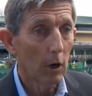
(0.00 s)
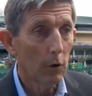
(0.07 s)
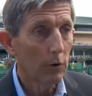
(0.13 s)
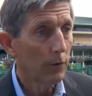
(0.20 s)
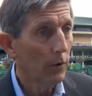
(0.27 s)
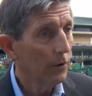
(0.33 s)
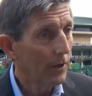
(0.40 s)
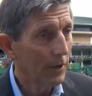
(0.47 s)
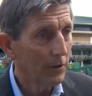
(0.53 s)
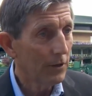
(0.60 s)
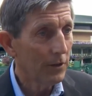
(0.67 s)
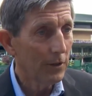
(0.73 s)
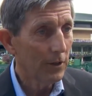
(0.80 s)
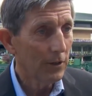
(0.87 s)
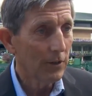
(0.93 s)
code of conduct
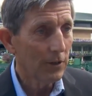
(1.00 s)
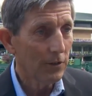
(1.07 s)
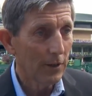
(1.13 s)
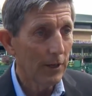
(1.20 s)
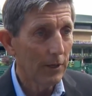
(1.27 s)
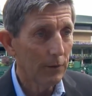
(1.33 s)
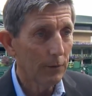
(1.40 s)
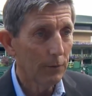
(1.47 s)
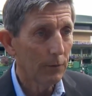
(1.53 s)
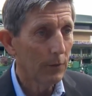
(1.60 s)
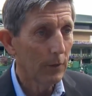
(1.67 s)
didn't exist then,